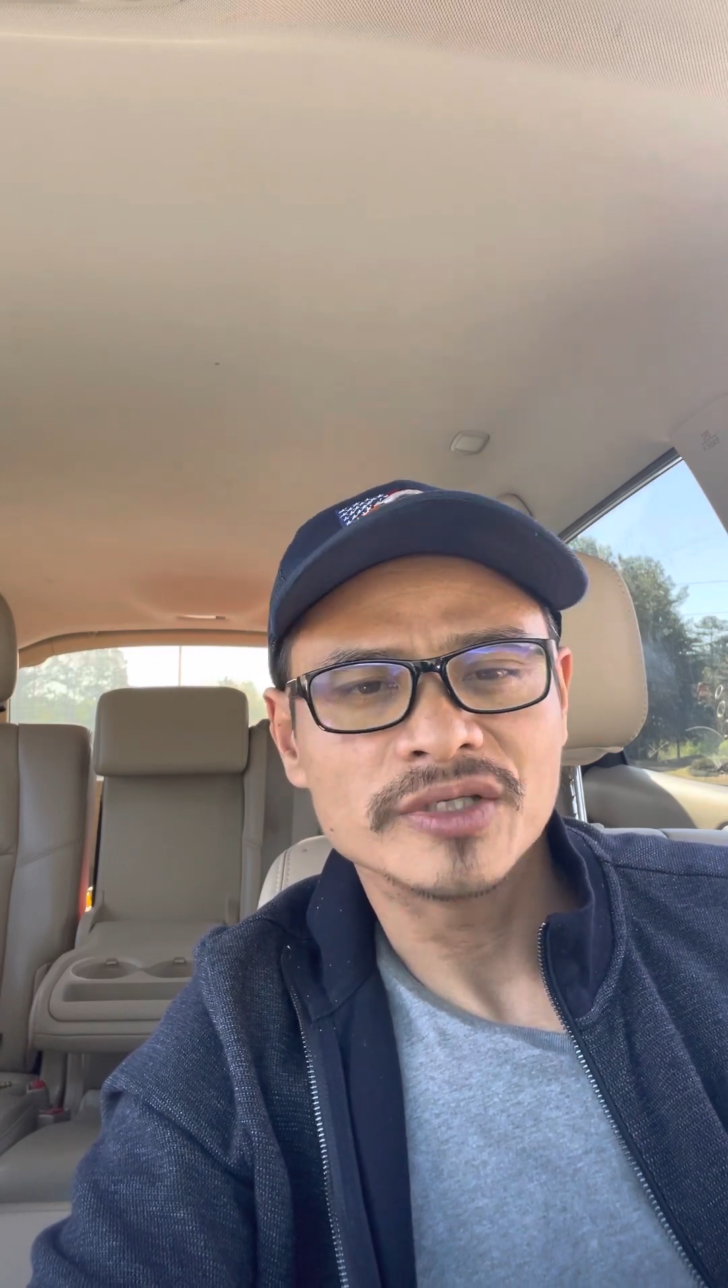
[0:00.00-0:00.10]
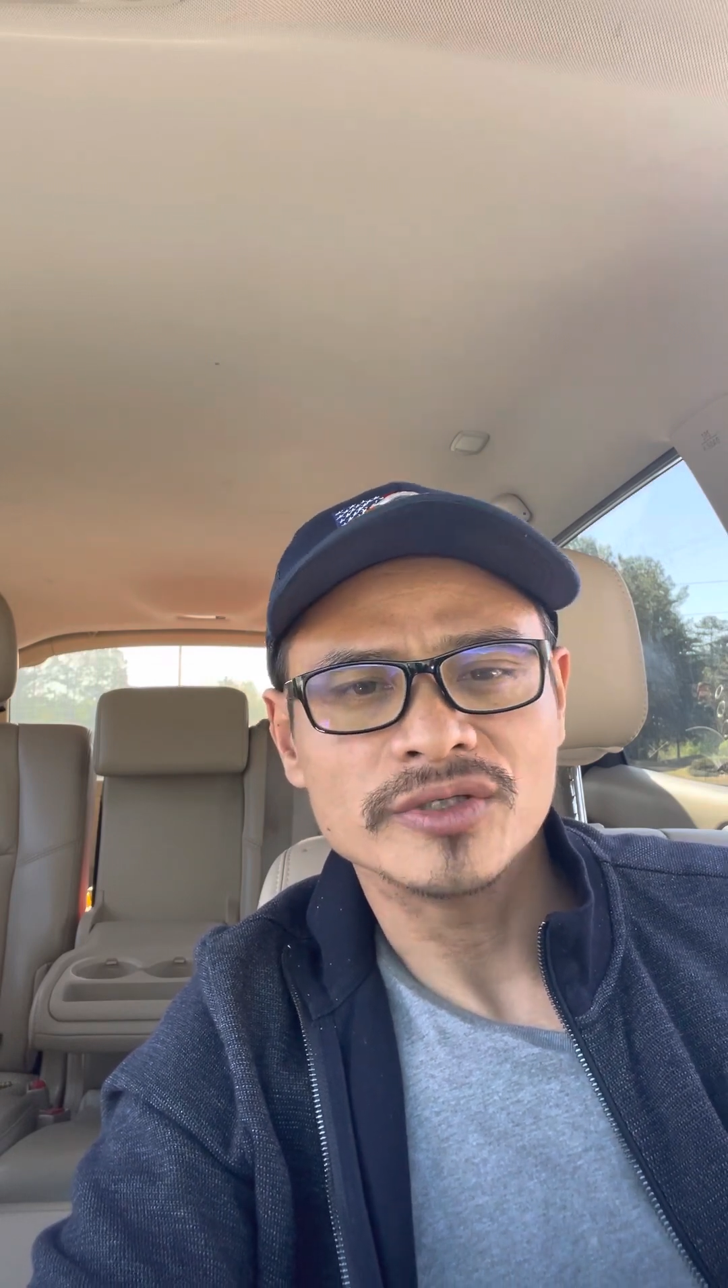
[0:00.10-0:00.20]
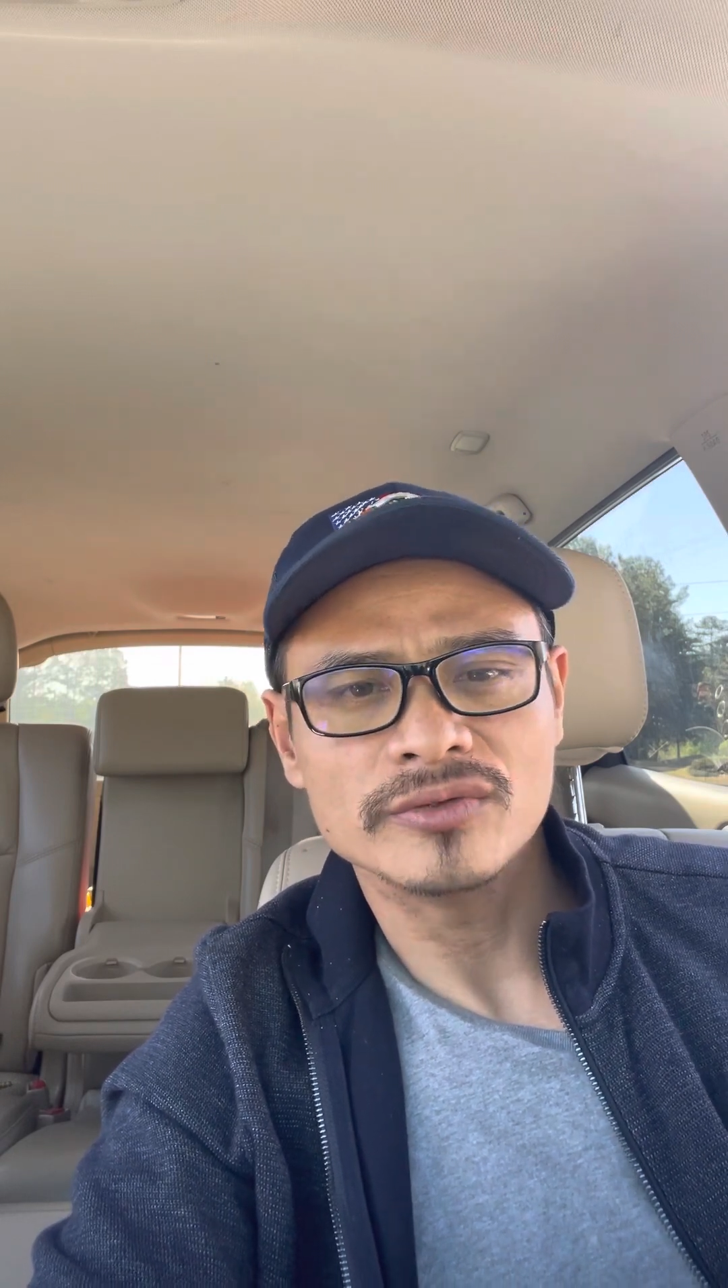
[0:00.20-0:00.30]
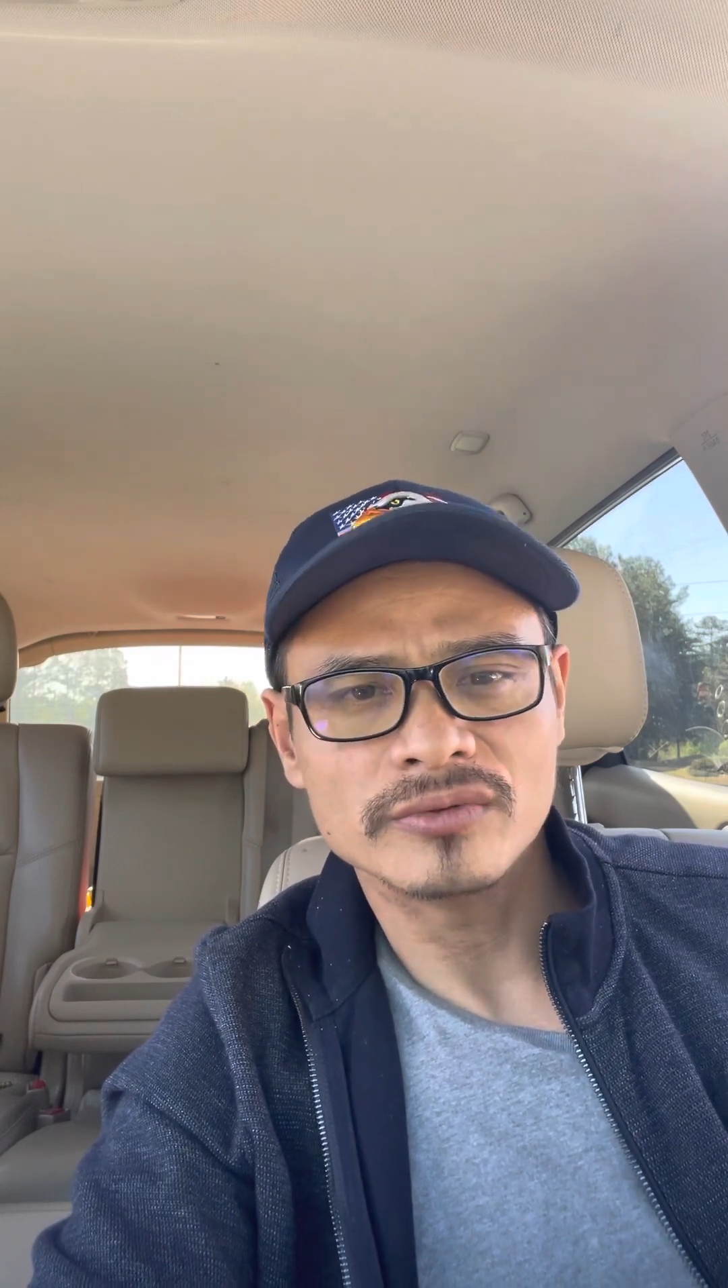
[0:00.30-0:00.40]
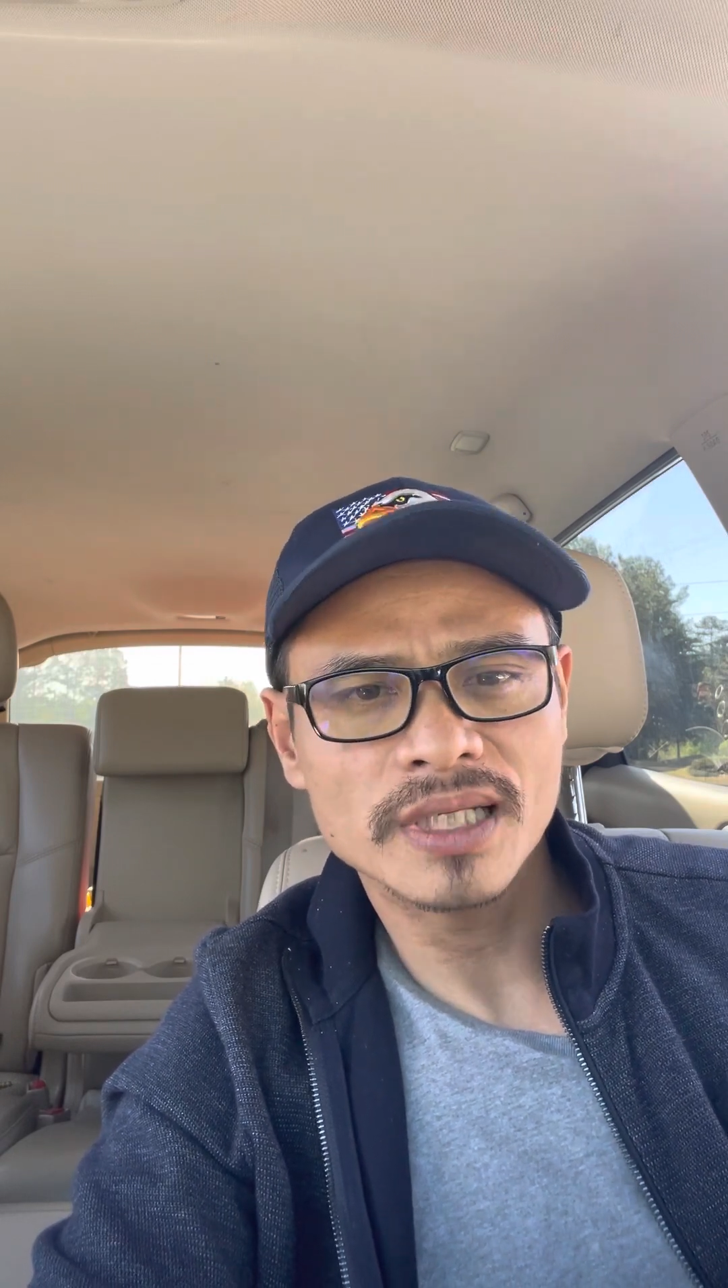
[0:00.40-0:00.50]

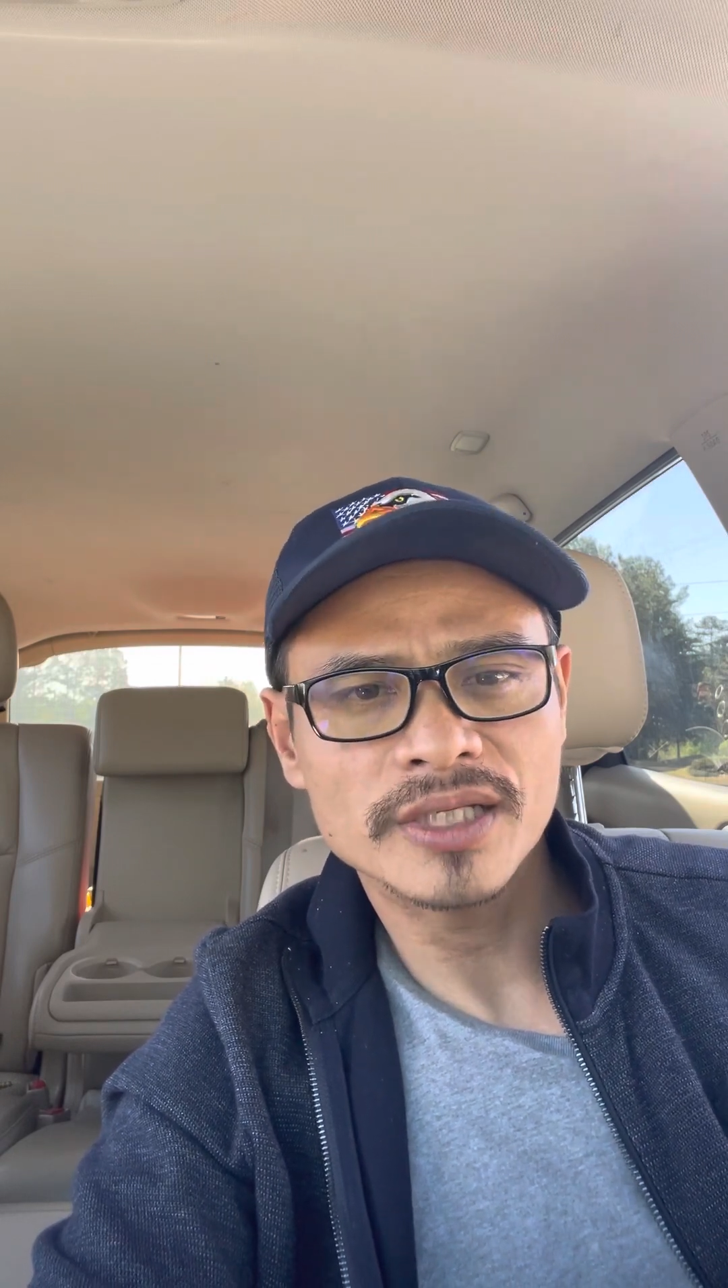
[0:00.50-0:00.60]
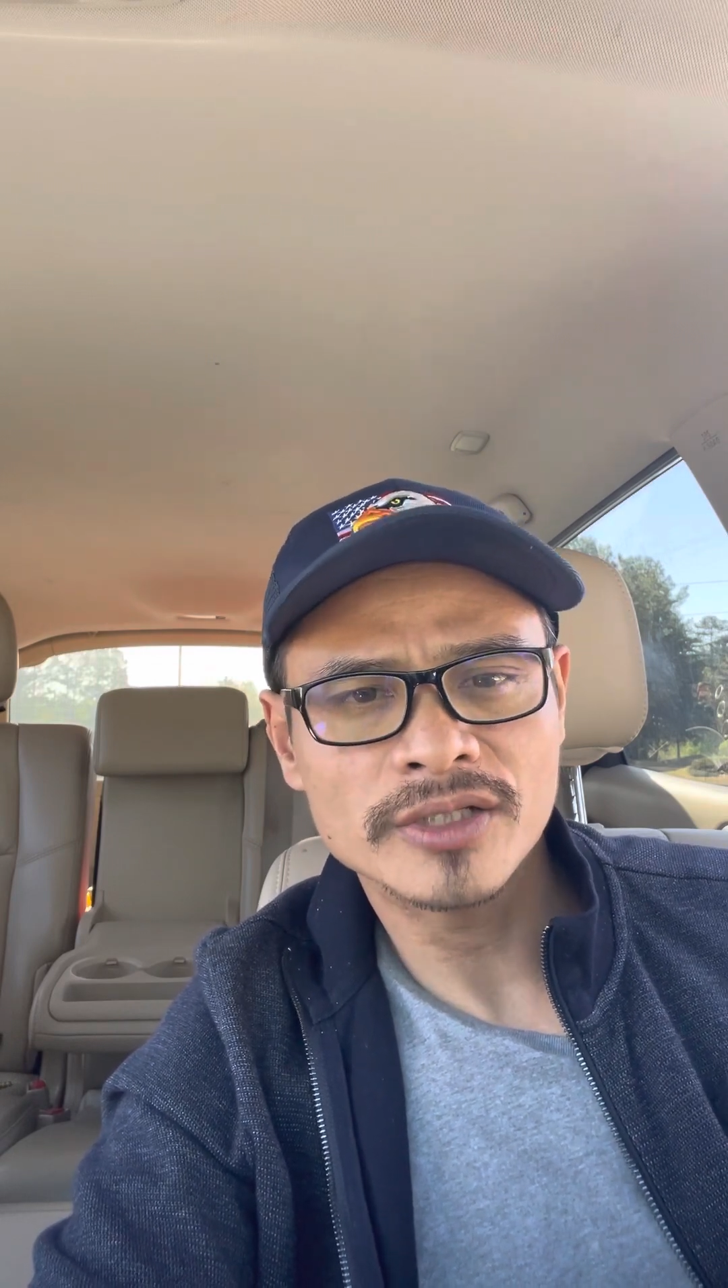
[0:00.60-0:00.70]
You really